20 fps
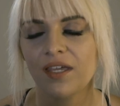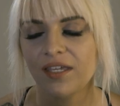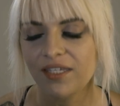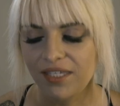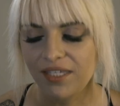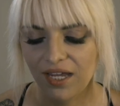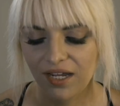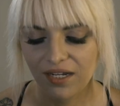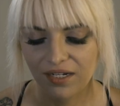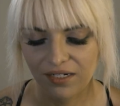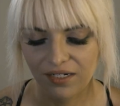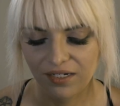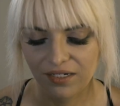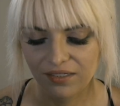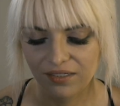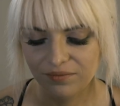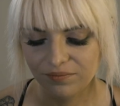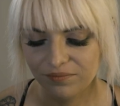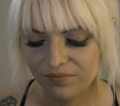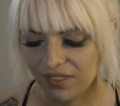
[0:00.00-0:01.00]
Yeah,
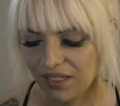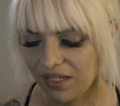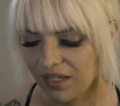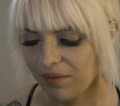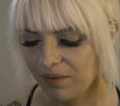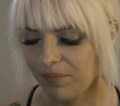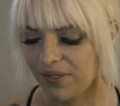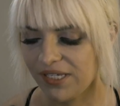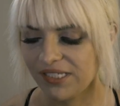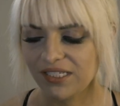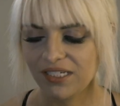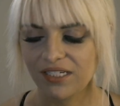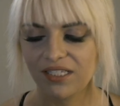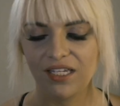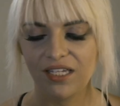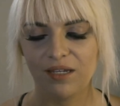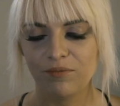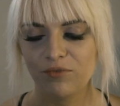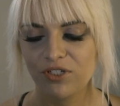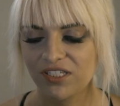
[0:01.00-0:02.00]

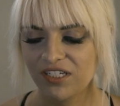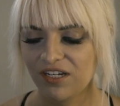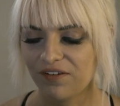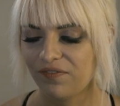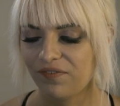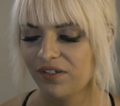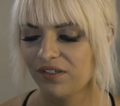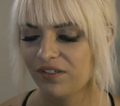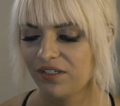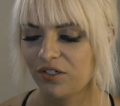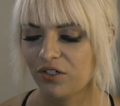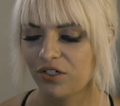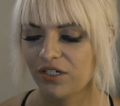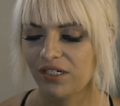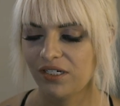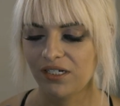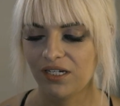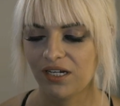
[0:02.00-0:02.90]
basically, I'm just not feeling good.